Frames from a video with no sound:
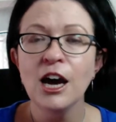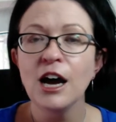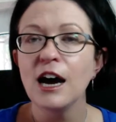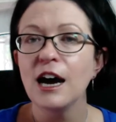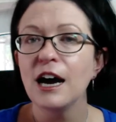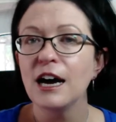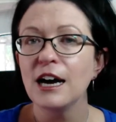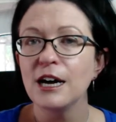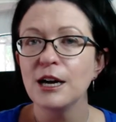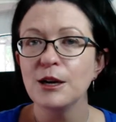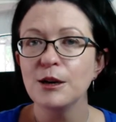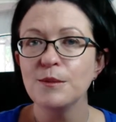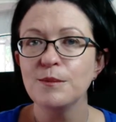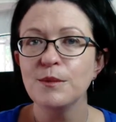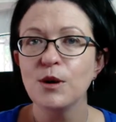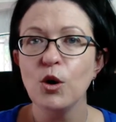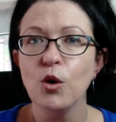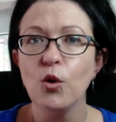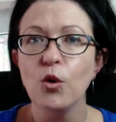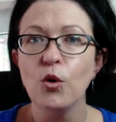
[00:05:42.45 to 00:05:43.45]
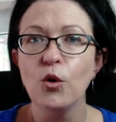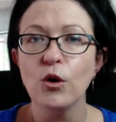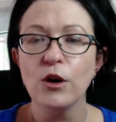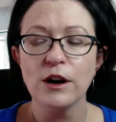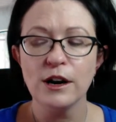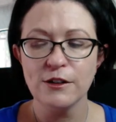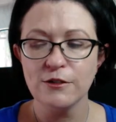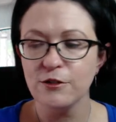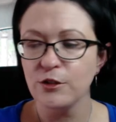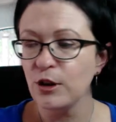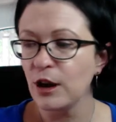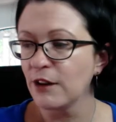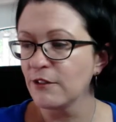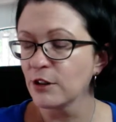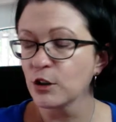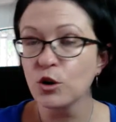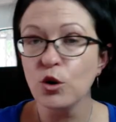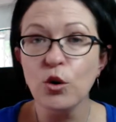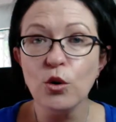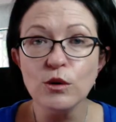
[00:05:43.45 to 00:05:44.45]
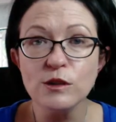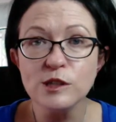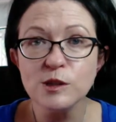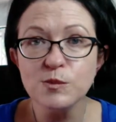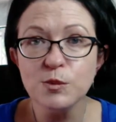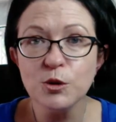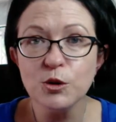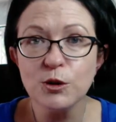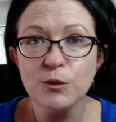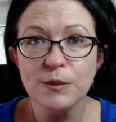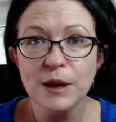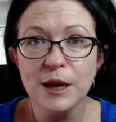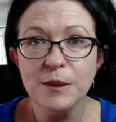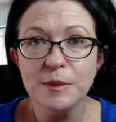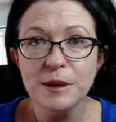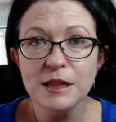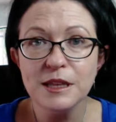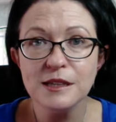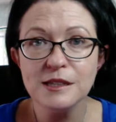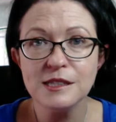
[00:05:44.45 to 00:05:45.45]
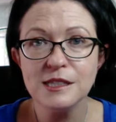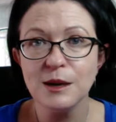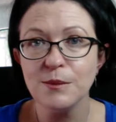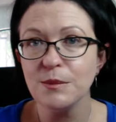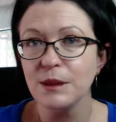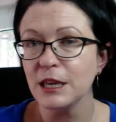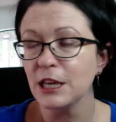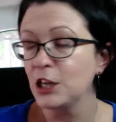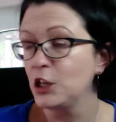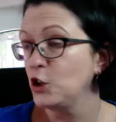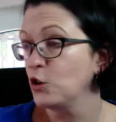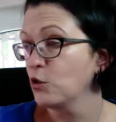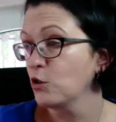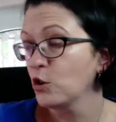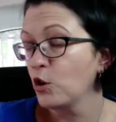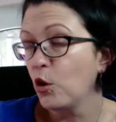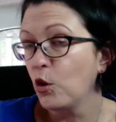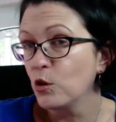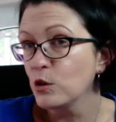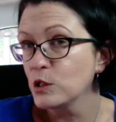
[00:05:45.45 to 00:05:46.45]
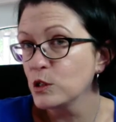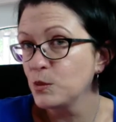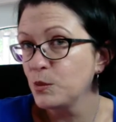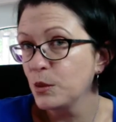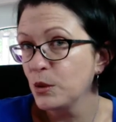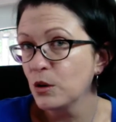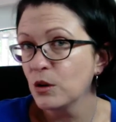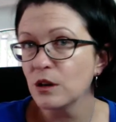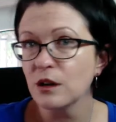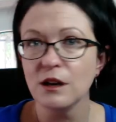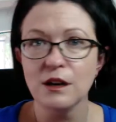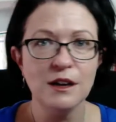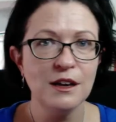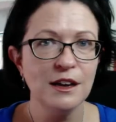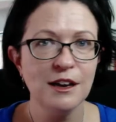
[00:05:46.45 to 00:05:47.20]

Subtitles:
Or if you have a course book, maybe there's something in your course book.